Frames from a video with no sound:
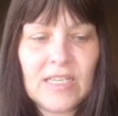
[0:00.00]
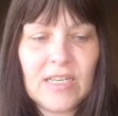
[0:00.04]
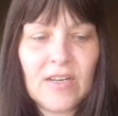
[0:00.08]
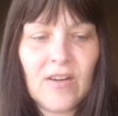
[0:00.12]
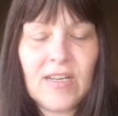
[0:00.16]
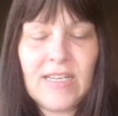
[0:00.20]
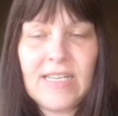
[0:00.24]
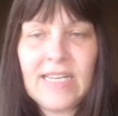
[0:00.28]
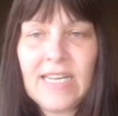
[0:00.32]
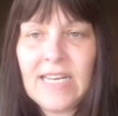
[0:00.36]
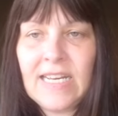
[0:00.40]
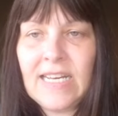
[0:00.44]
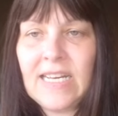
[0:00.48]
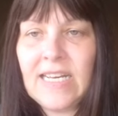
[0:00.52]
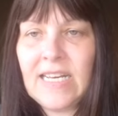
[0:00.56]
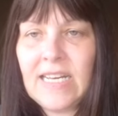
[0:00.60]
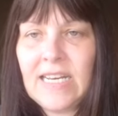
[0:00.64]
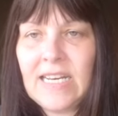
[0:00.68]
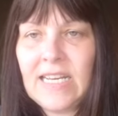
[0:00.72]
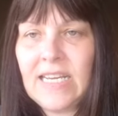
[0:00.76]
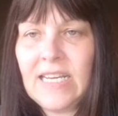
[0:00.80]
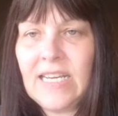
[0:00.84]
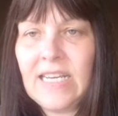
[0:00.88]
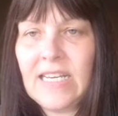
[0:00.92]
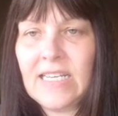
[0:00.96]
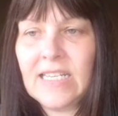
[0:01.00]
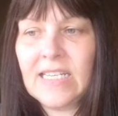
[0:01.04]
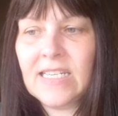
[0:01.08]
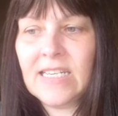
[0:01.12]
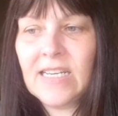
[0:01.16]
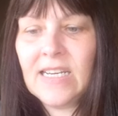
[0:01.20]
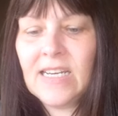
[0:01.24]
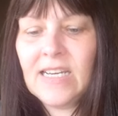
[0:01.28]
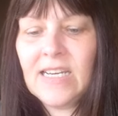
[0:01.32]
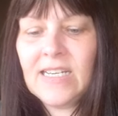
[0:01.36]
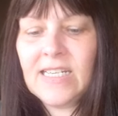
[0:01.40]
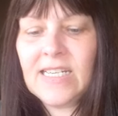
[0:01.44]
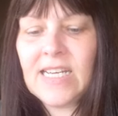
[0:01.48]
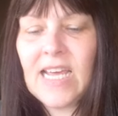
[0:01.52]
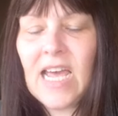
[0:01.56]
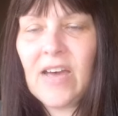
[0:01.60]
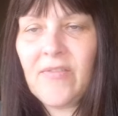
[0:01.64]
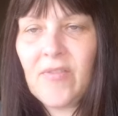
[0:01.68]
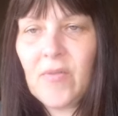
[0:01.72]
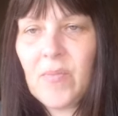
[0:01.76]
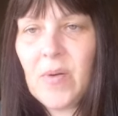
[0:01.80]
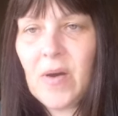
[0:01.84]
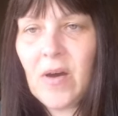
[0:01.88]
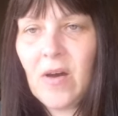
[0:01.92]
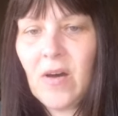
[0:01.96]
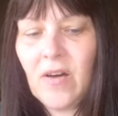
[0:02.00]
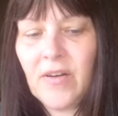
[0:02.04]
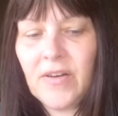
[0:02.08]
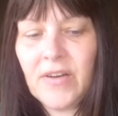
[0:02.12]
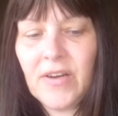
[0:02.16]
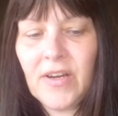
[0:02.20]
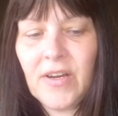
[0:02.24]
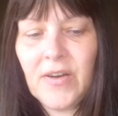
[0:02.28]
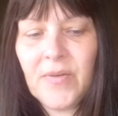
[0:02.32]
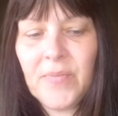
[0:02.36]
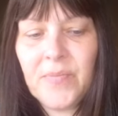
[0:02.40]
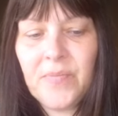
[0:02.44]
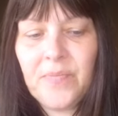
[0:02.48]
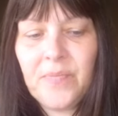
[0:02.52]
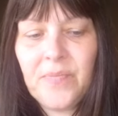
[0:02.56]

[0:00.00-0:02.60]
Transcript: and I didn't need to have a partner.